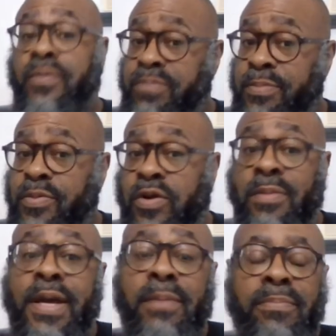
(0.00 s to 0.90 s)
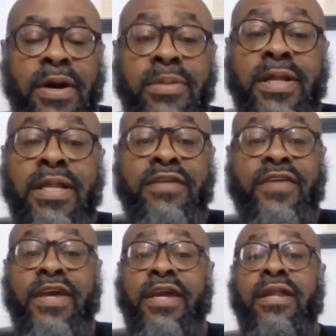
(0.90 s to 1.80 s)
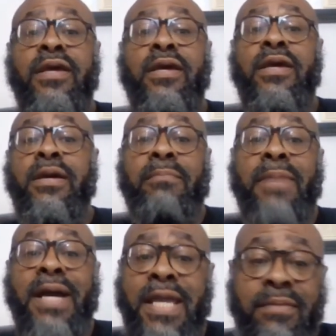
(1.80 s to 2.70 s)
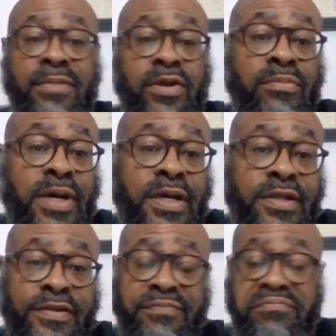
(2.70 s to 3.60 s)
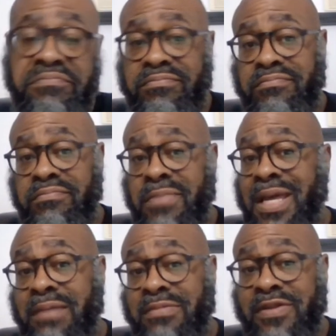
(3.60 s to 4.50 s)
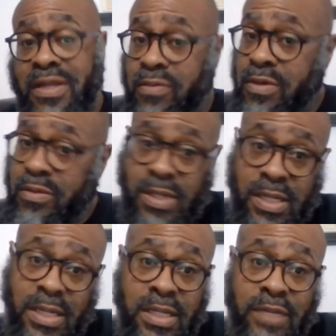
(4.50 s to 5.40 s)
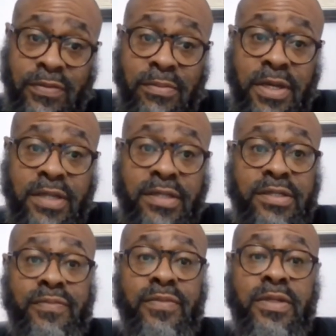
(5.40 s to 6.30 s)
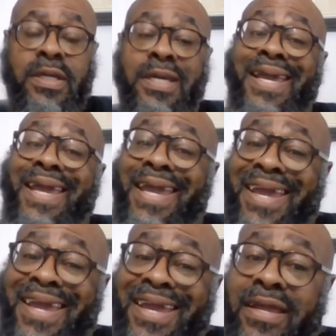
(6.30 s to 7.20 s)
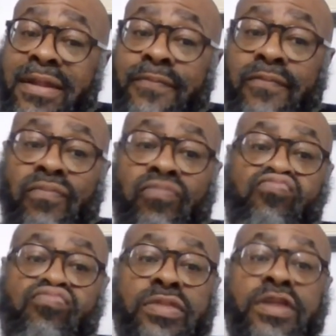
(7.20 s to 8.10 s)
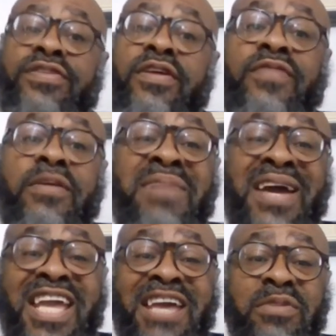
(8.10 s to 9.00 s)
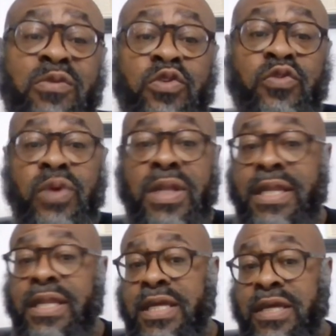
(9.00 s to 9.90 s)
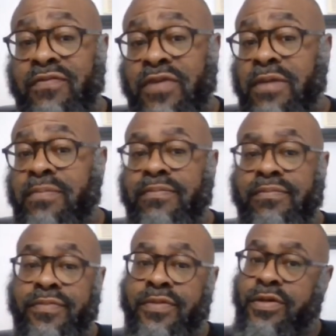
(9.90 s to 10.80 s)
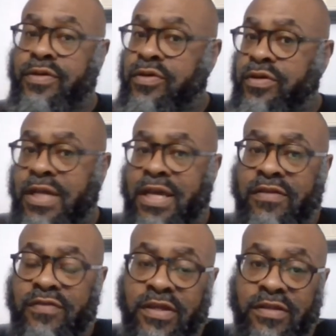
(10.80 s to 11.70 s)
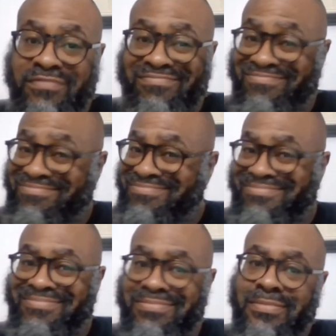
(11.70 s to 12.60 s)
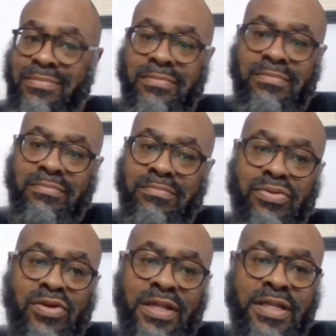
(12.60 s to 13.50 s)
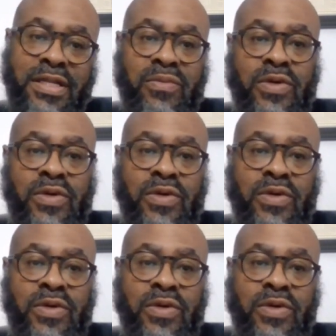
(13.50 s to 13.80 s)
people coming out publicly saying, Miami or bust. Miami's like, well, we ain't got to give up much. And the stuff that Miami was willing to give up, the good assets, Portland didn't